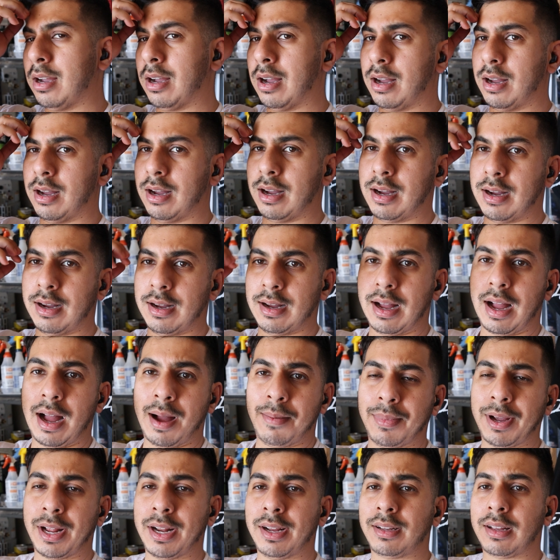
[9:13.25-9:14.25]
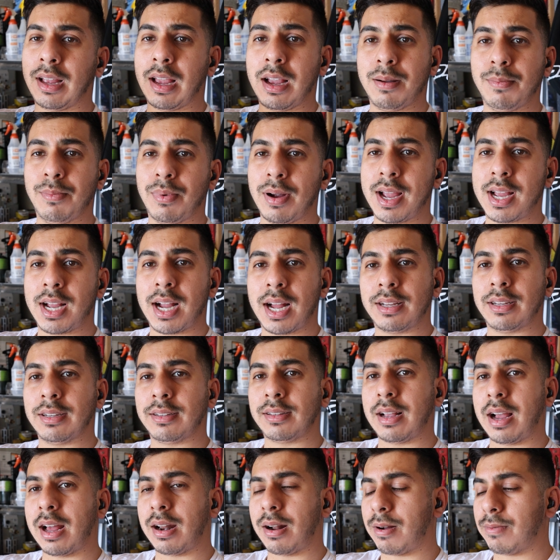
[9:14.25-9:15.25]
I'm gonna take a break. I
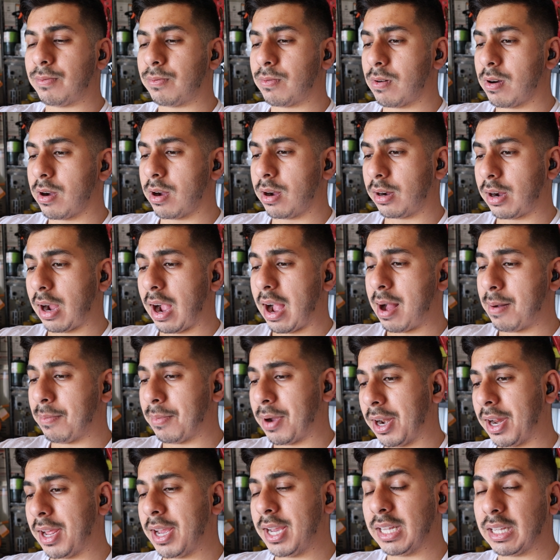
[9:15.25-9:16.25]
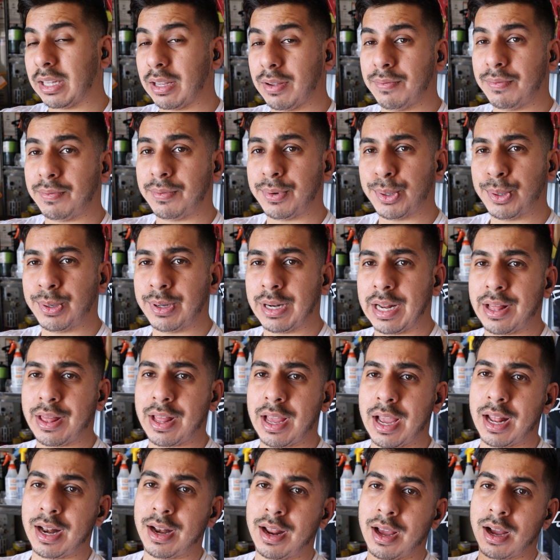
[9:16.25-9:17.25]
just got off work. I'm gonna eat some food and
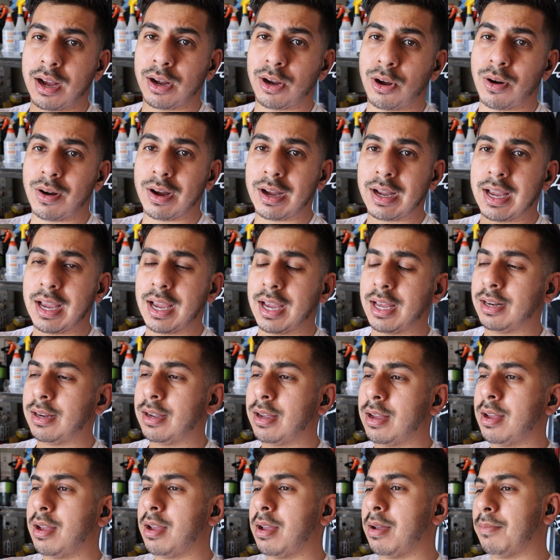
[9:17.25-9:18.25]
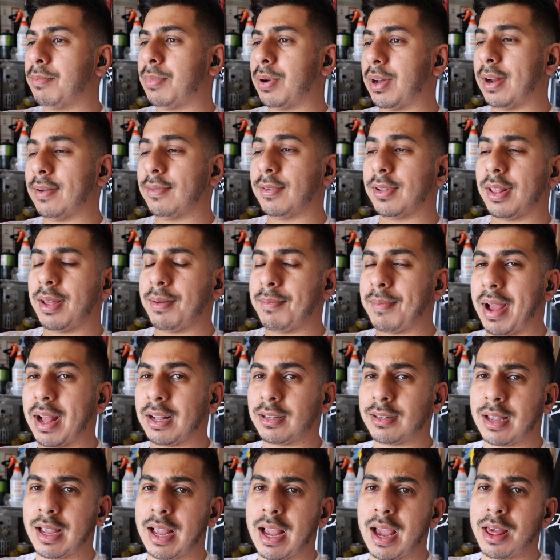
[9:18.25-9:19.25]
then go ahead, put everything
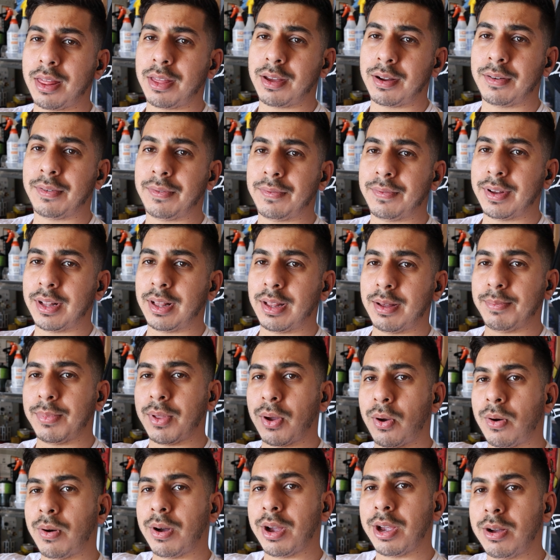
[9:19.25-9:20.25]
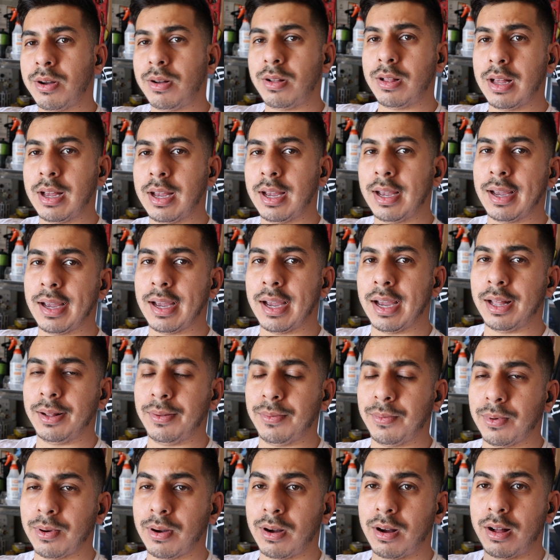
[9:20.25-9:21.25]
back together, fill up the oil,
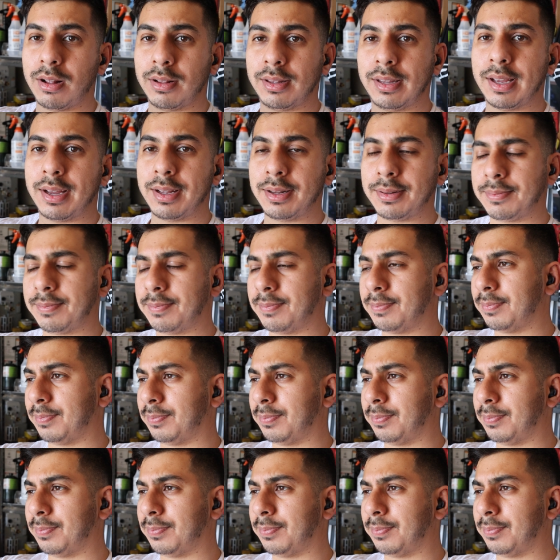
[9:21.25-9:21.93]
and we're all done.